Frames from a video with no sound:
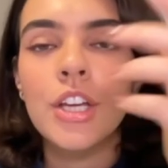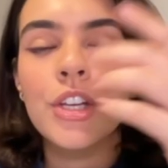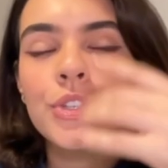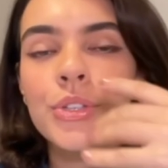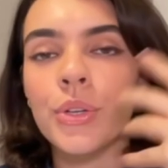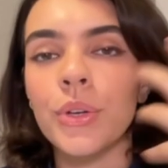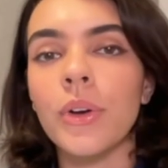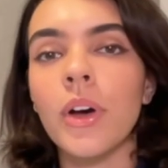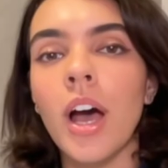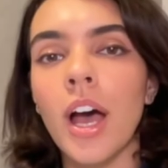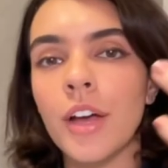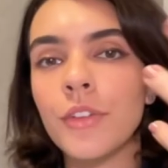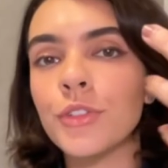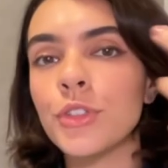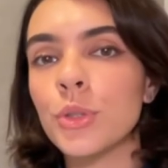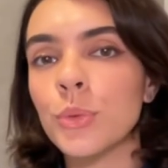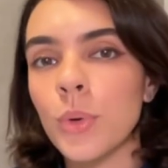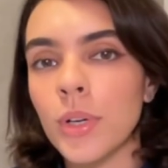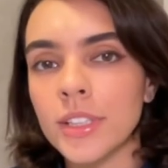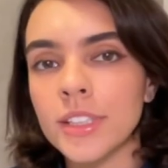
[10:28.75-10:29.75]
So you have
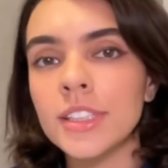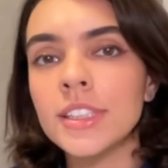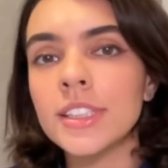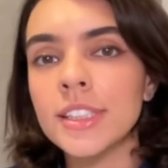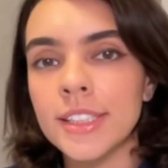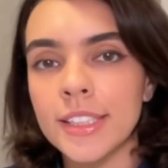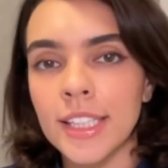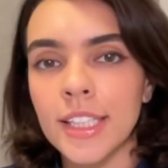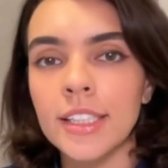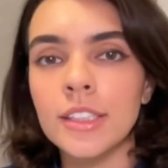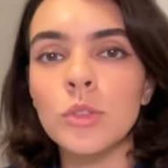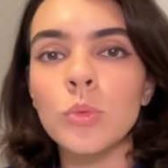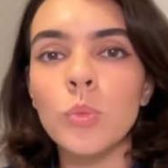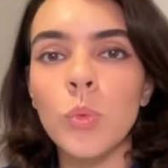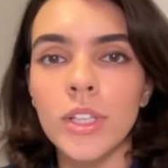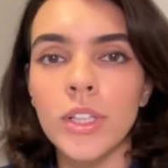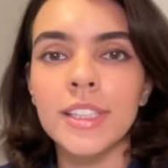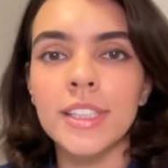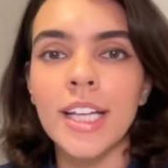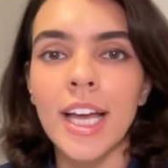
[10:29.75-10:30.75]
to understand
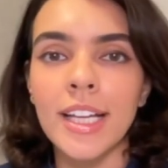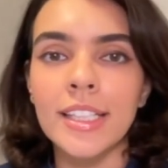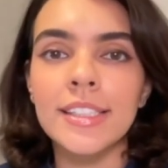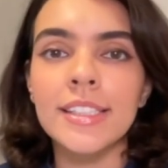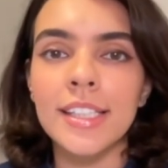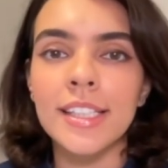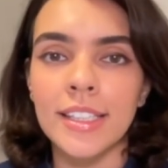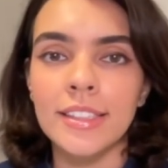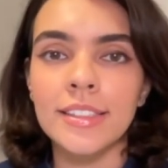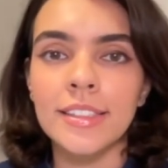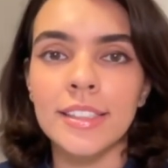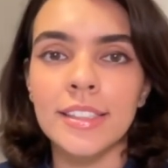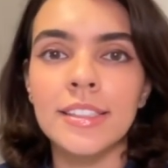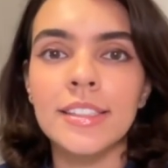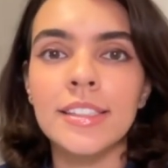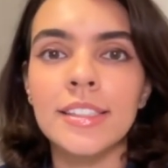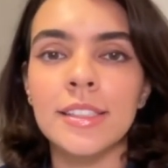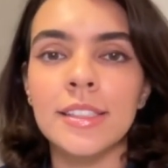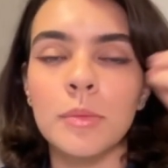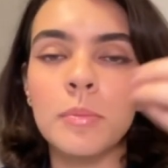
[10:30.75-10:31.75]
what that
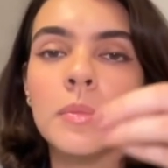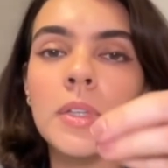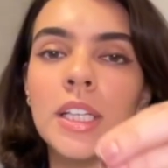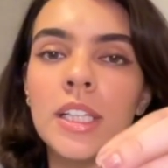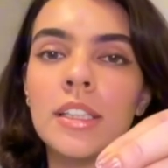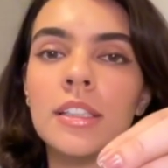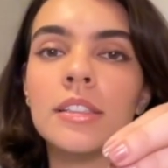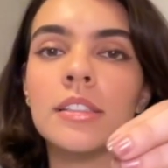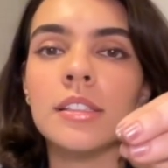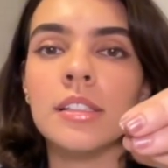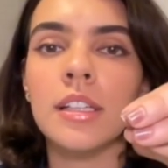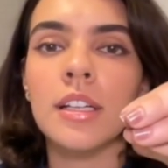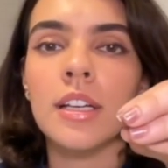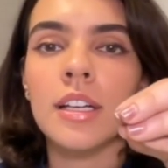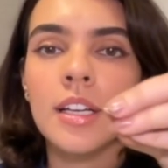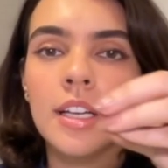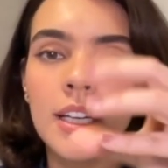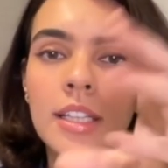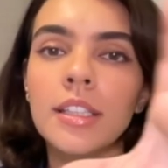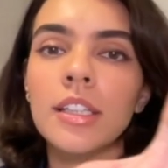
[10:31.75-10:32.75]
sentence means
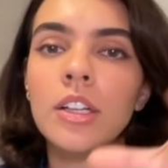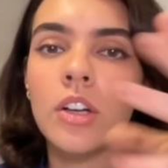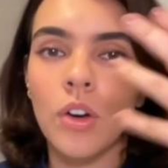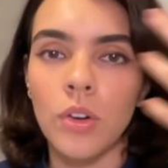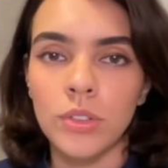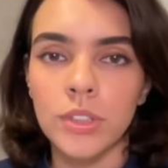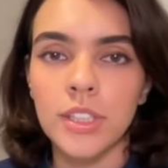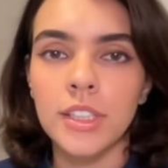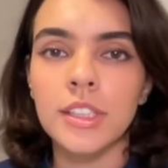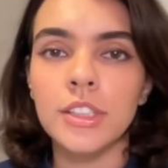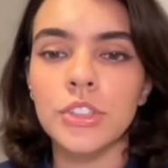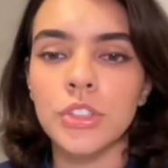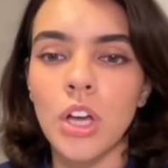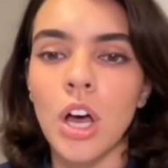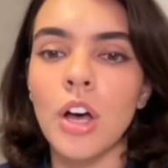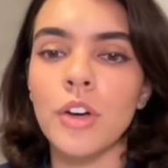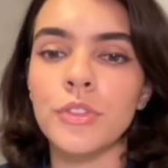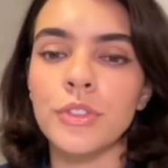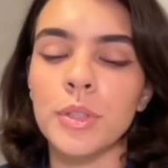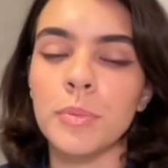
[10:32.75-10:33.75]
in the context
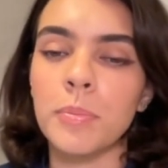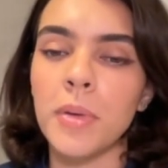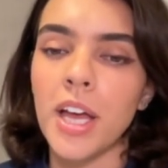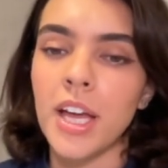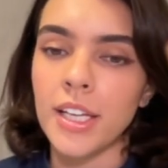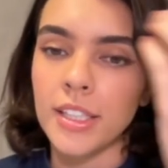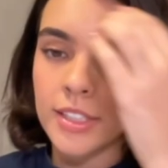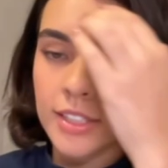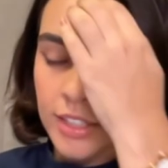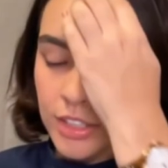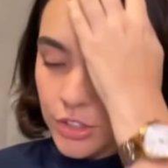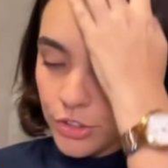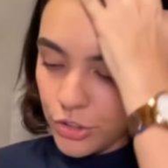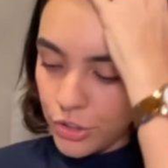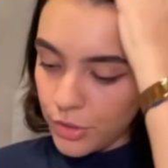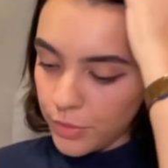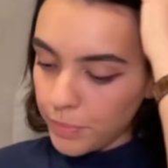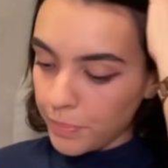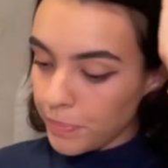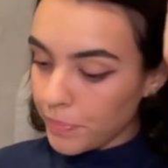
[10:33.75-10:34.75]
of the passage.